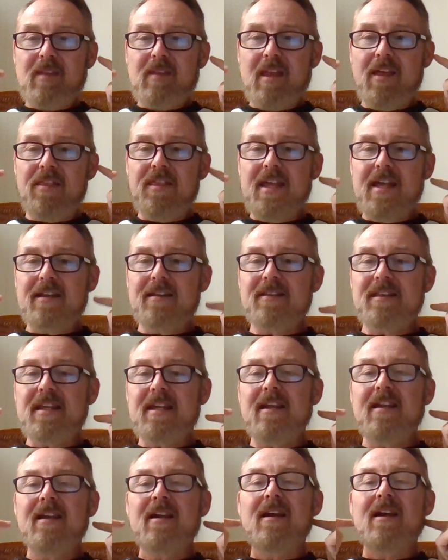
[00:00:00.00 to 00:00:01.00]
that
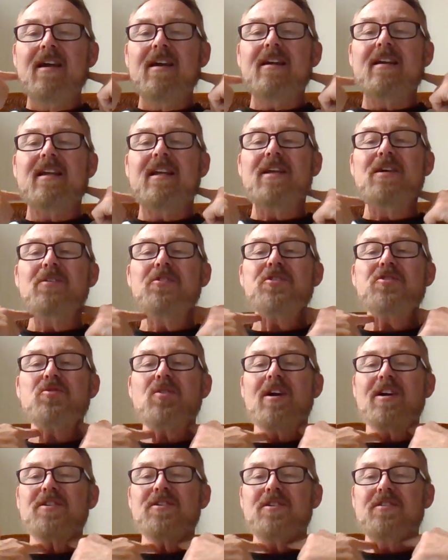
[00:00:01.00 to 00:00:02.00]
the gill
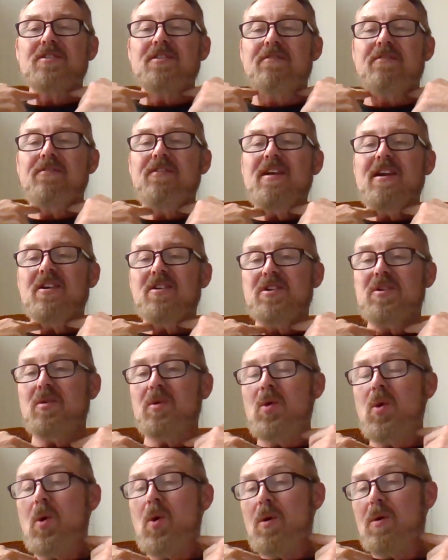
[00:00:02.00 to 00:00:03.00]
structures in fish, you know,
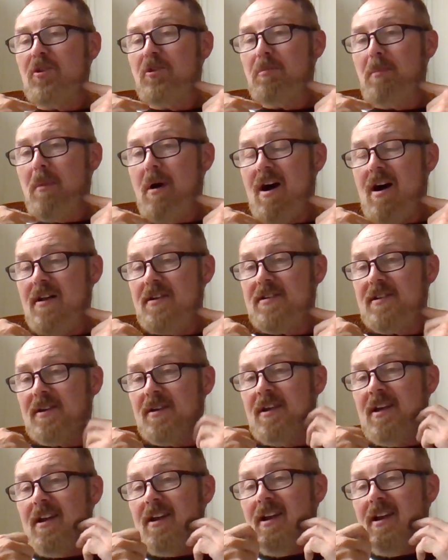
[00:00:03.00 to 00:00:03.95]
correspond to